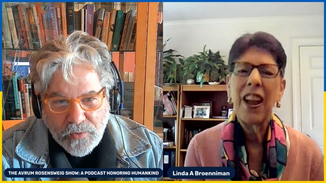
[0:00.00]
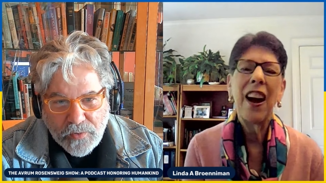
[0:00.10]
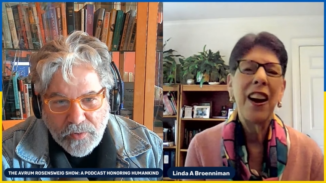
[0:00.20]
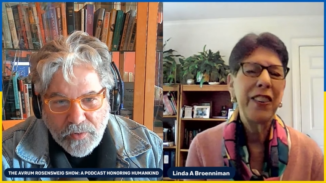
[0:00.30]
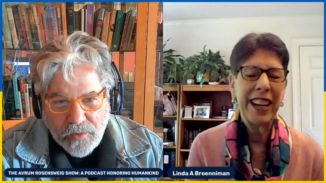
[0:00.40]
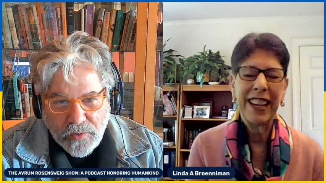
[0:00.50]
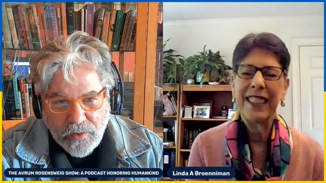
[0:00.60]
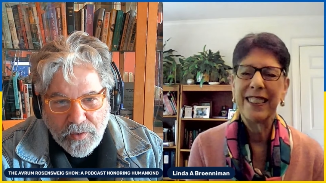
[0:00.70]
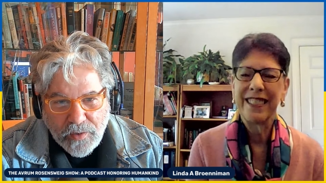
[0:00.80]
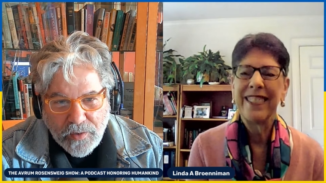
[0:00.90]
Speaker 1: Oh,
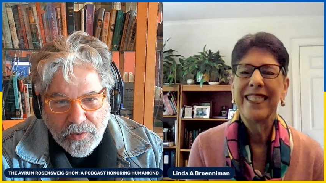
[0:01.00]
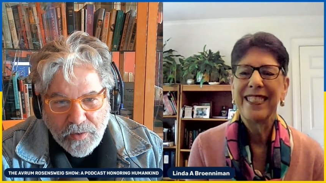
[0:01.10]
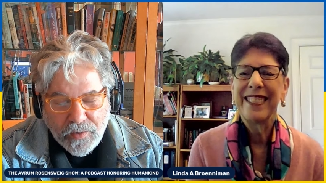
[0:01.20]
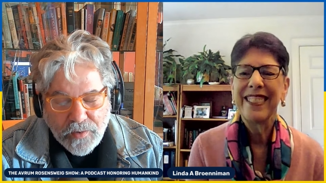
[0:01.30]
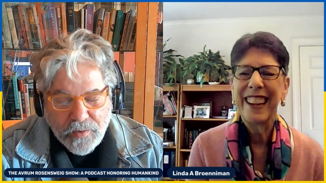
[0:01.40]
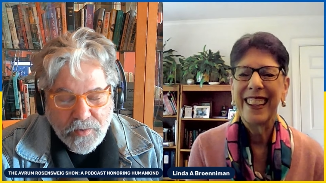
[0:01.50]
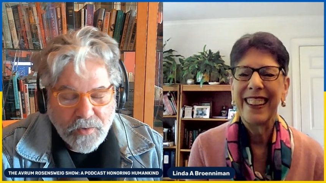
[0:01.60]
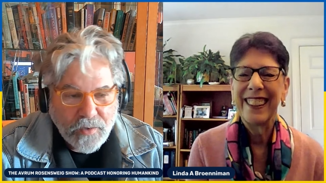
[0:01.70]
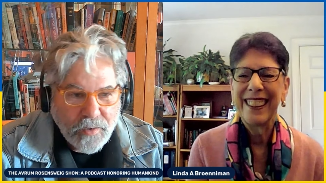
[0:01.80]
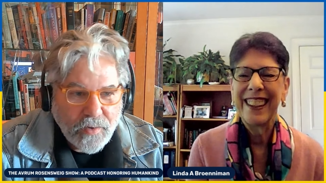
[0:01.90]
yes.
Speaker 2: Good.
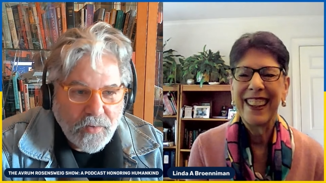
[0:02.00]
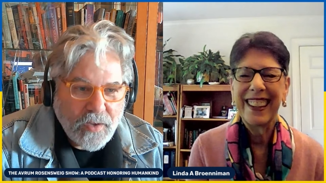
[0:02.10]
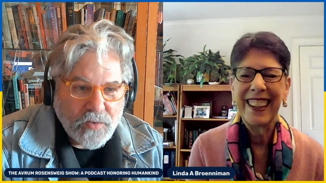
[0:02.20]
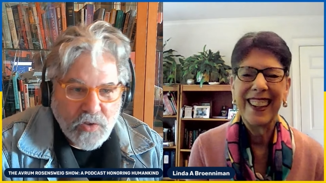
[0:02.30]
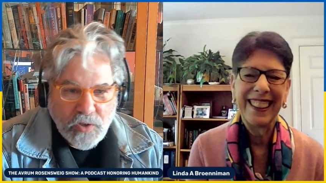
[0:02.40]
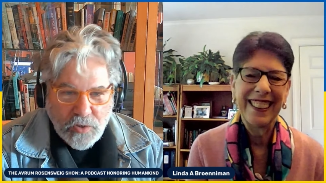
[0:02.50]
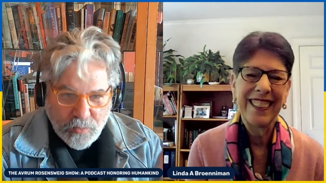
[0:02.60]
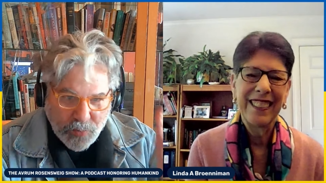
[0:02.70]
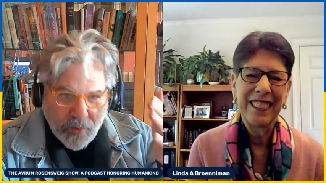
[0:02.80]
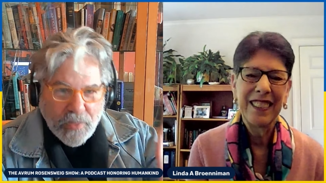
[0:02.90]
Yeah. Good. Yeah, okay. yeah. You,
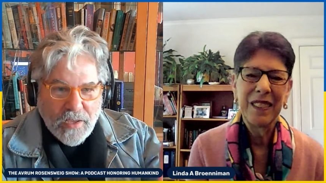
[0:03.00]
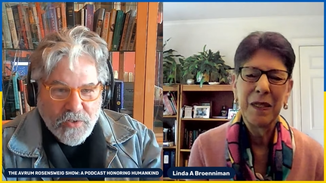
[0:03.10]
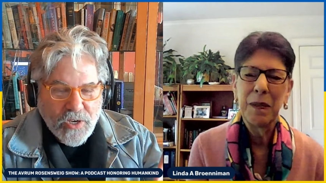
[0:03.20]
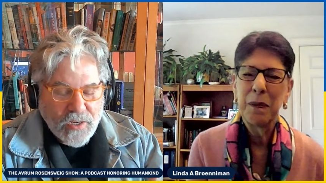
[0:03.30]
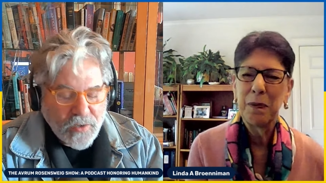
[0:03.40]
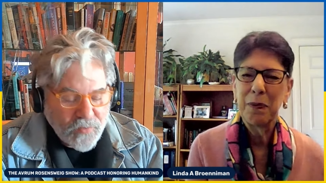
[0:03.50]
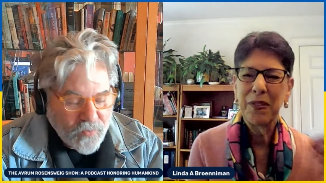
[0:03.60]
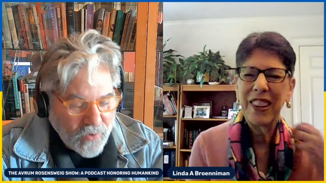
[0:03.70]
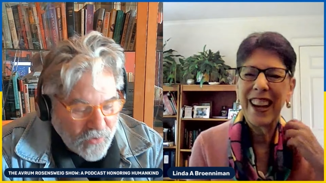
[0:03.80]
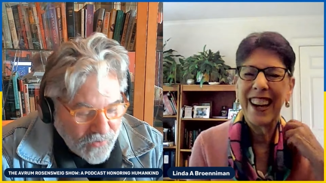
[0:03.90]
you, broke that chain. Good
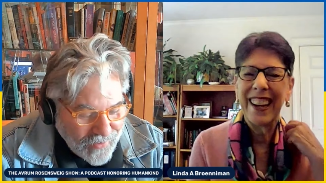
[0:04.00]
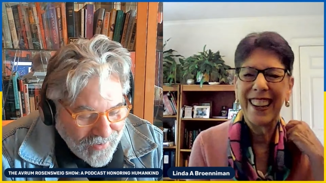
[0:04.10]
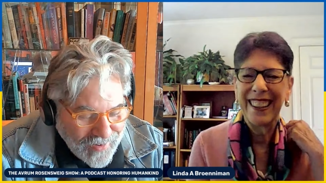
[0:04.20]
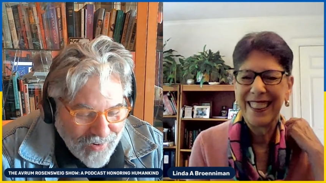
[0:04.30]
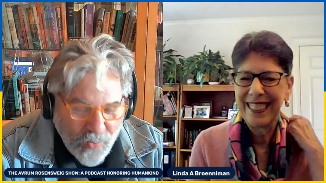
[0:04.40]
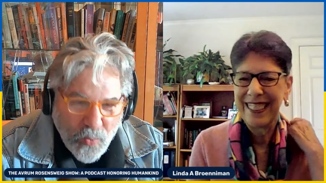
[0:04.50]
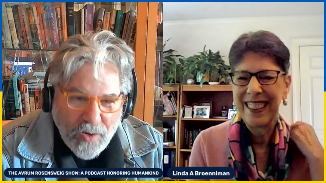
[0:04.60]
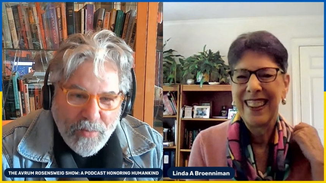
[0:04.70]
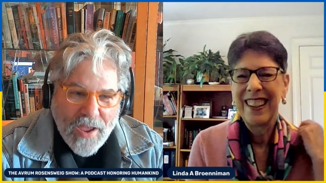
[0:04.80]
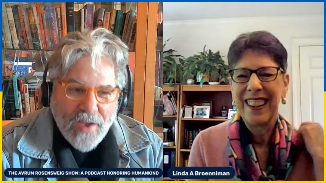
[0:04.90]
for you. Yeah.
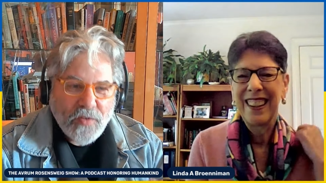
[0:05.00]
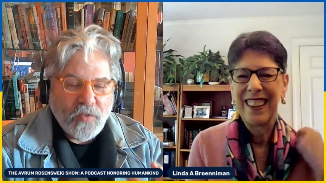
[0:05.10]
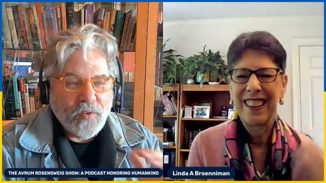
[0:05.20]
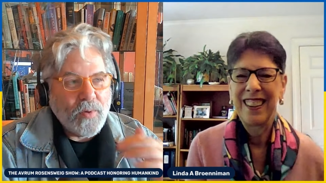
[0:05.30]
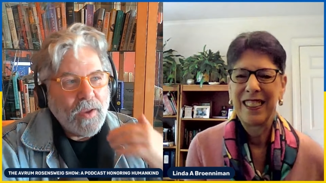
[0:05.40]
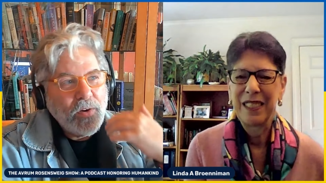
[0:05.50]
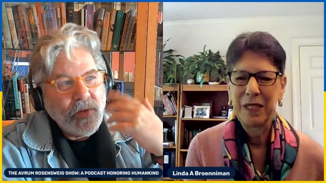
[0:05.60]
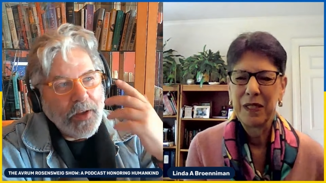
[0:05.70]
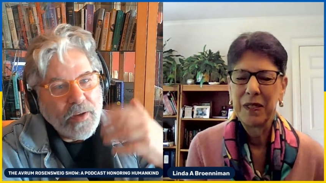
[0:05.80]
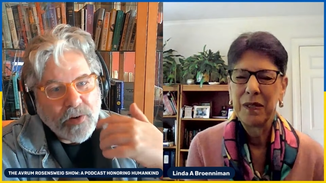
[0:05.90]
Well, let me ask you something. I
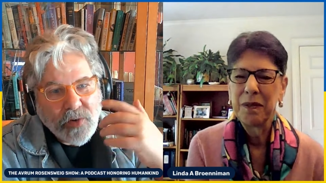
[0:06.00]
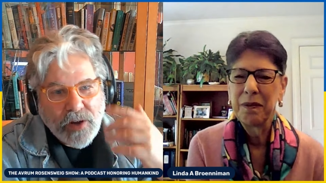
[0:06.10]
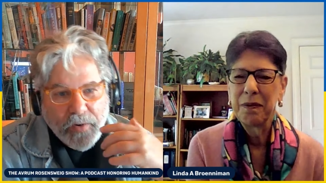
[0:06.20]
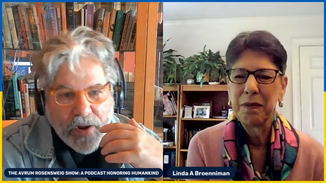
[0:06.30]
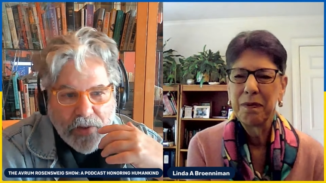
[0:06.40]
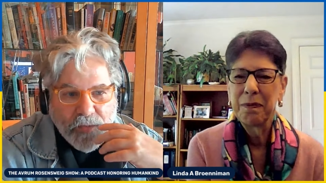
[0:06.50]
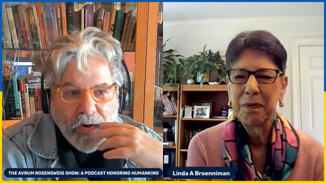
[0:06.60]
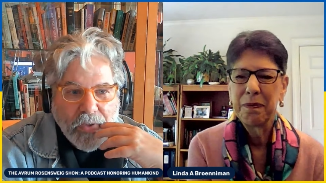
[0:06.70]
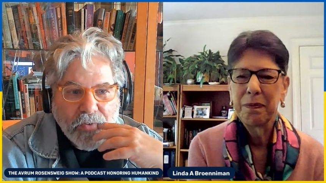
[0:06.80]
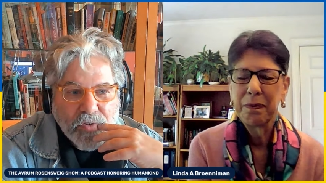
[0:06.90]
know that your great
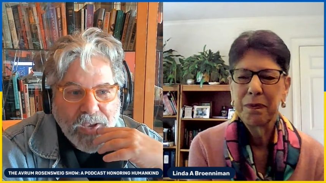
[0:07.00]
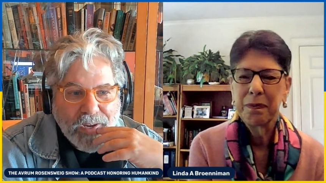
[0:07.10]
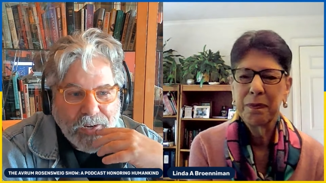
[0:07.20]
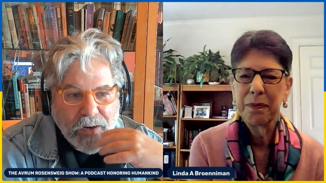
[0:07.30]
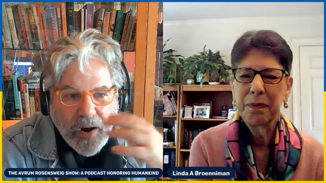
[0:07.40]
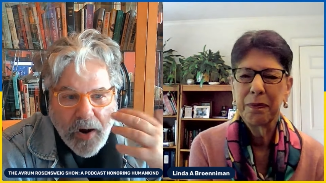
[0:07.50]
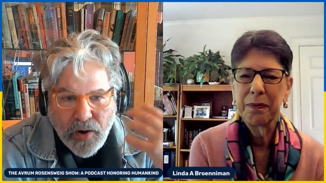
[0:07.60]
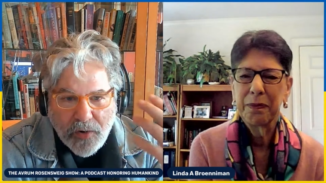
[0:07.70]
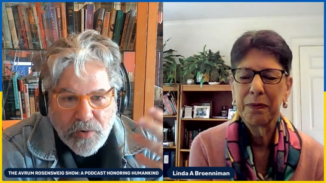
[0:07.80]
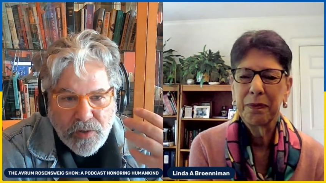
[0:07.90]
grandfather signed a
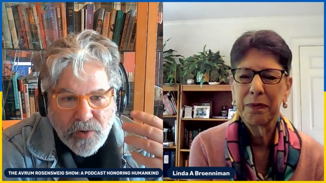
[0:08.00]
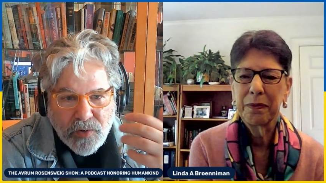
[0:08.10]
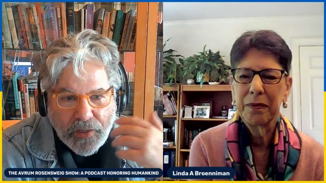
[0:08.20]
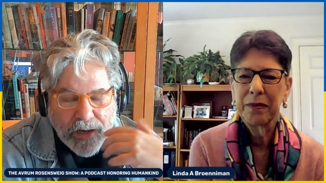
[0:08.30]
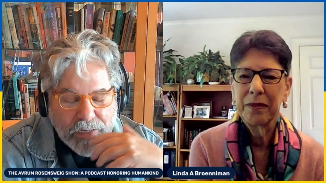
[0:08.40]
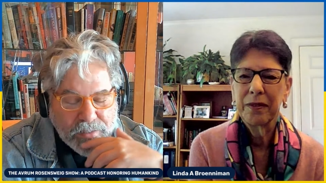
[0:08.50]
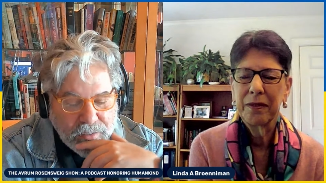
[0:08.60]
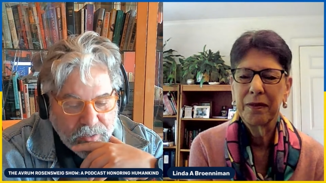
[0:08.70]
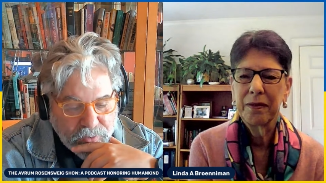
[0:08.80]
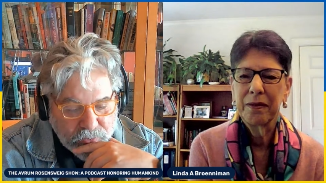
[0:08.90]
card in the early
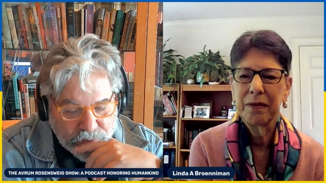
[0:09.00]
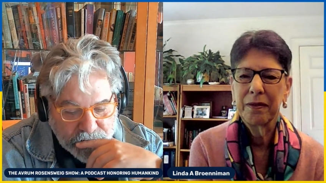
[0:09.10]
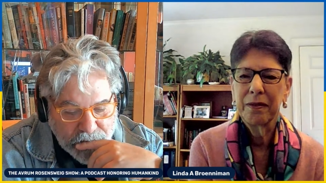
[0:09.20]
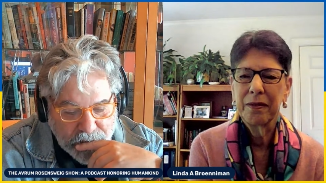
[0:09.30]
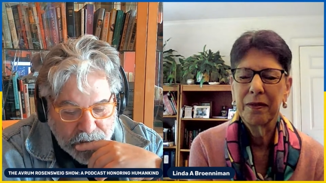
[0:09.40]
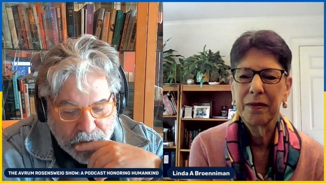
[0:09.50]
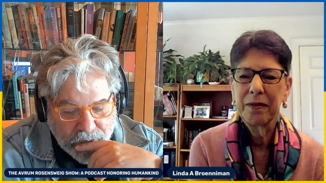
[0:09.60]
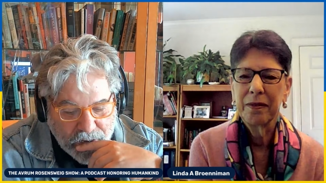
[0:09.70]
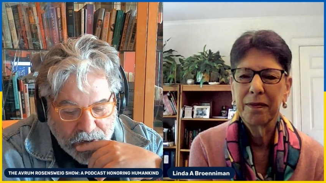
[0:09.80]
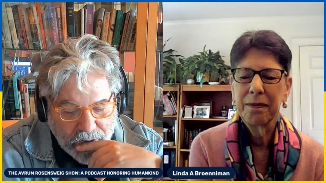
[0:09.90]
1900s,
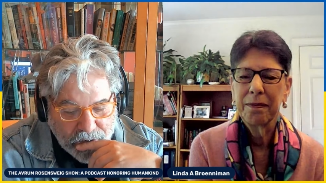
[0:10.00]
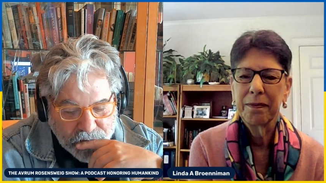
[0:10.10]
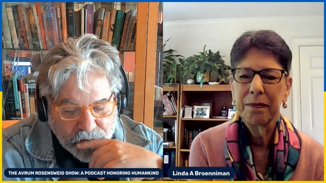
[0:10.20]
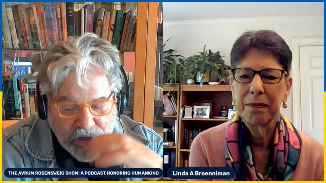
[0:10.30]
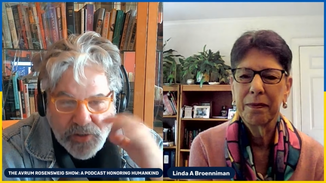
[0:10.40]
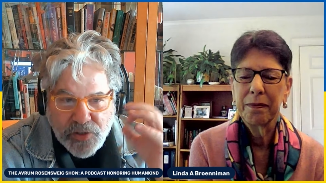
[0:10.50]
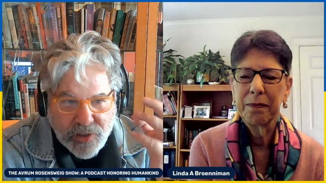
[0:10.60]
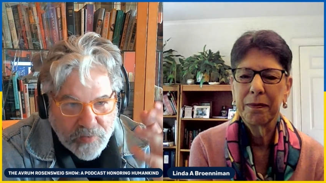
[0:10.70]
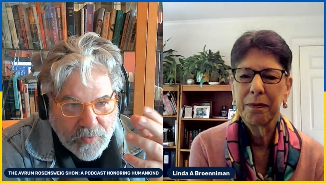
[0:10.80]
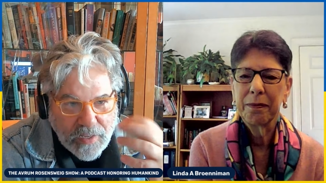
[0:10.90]
uh,
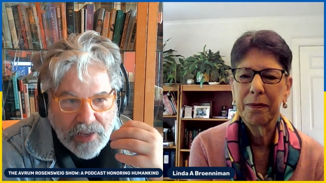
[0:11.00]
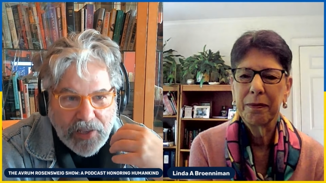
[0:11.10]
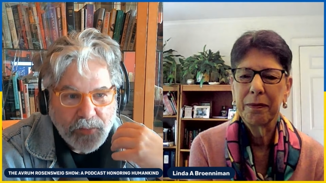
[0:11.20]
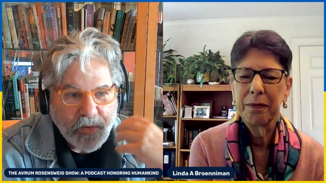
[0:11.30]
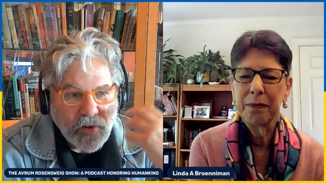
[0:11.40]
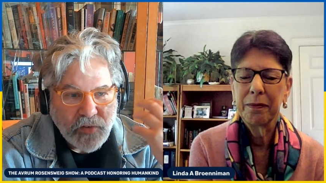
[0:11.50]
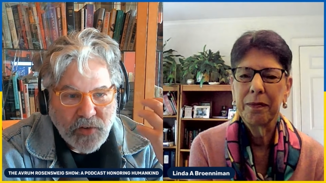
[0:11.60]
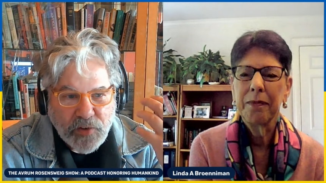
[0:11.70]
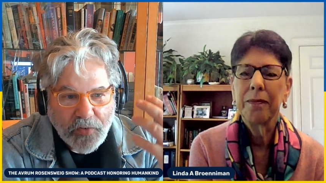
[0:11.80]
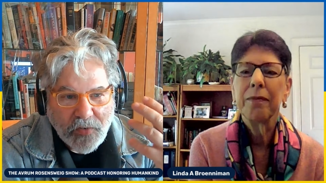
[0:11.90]
changing his name,
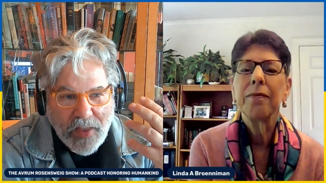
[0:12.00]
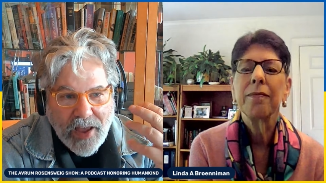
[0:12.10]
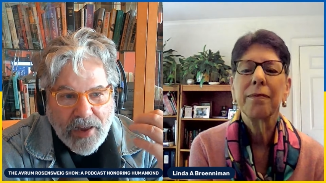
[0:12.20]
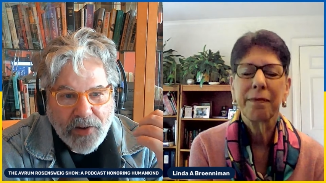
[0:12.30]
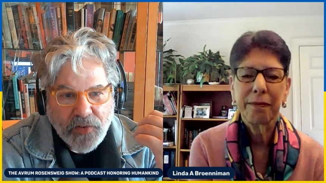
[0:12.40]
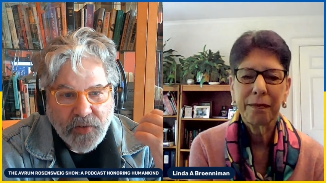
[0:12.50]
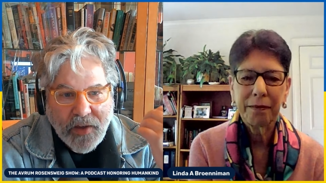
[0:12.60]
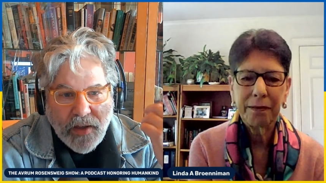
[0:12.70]
changing his status,